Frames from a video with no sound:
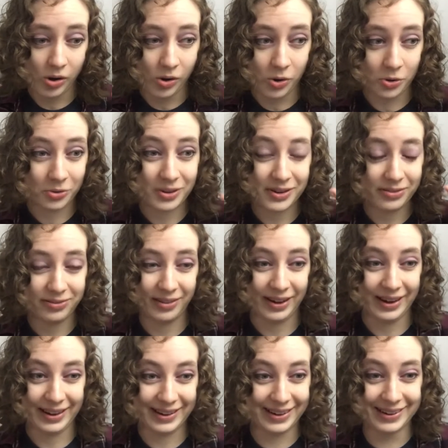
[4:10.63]

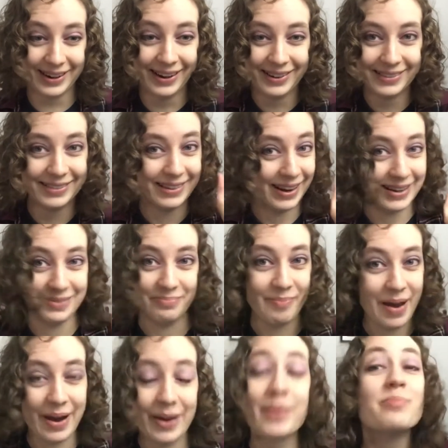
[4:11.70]
horrific nightmare